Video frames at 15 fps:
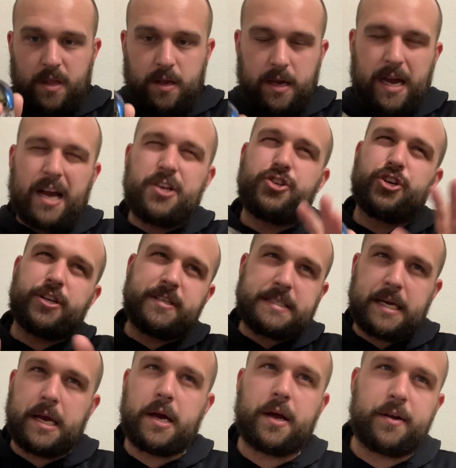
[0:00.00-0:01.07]
I shouldn't
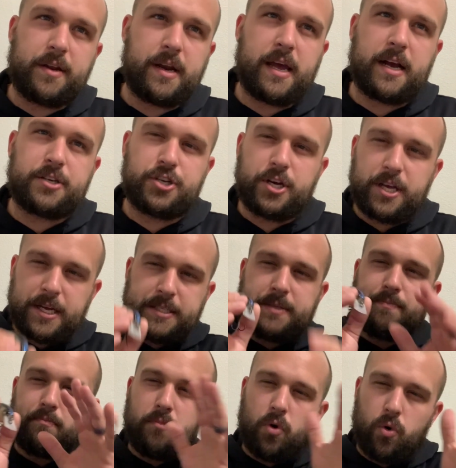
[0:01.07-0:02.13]
say hunting action. It's
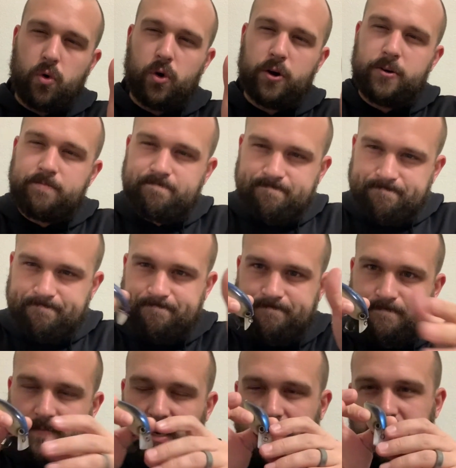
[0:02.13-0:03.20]
more
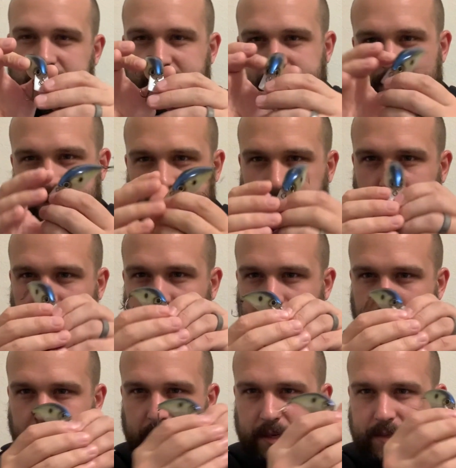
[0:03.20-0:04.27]
of a, you know,
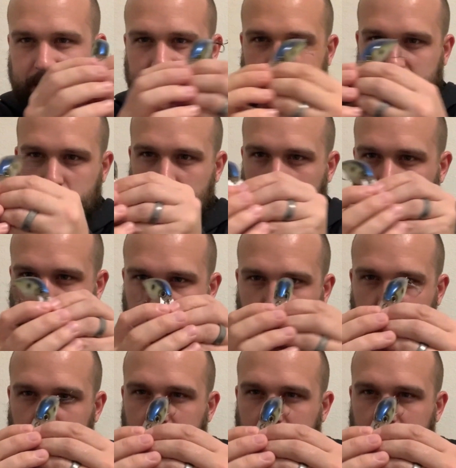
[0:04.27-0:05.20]
a tighter wobble